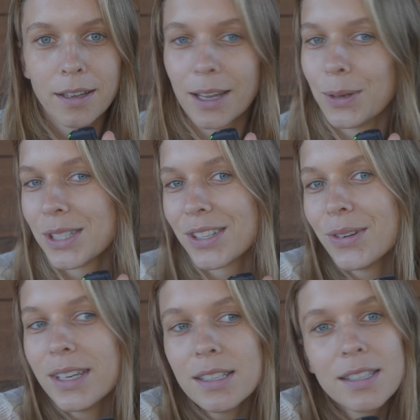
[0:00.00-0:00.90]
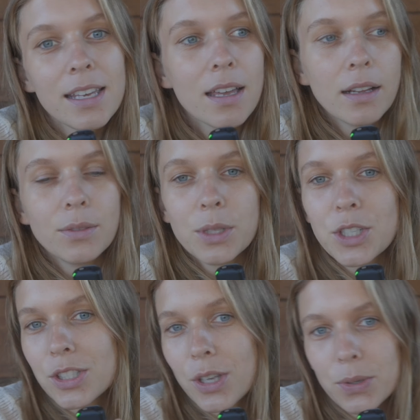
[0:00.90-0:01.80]
it was so easy and we
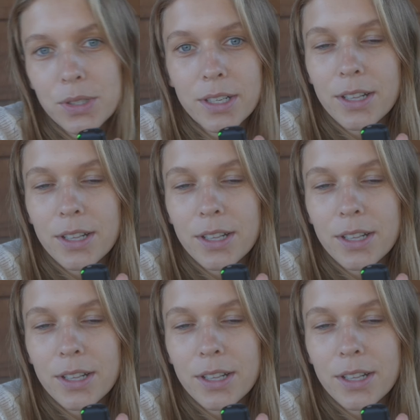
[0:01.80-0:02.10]
just coasted